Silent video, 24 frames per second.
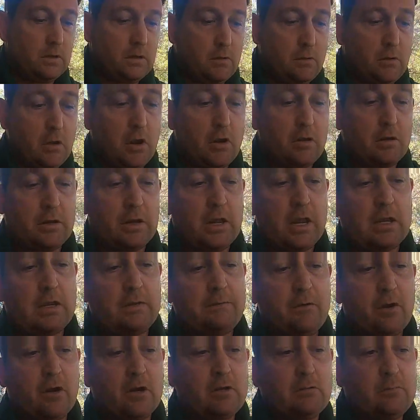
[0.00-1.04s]
Again,
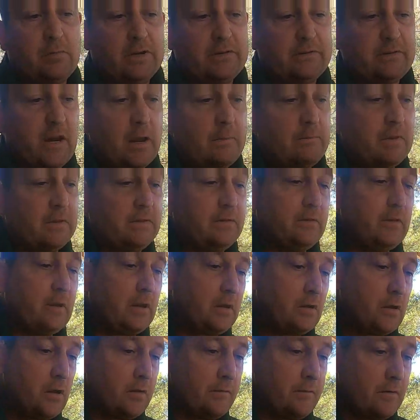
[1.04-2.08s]
if you've got a little bit of tape that's
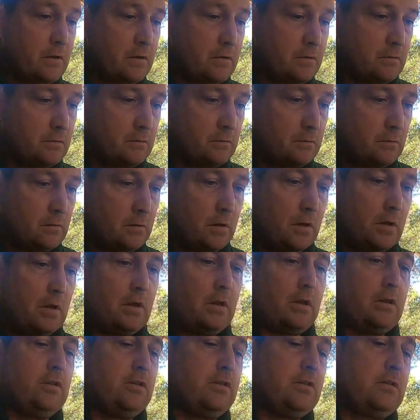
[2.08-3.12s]
sticking over, you can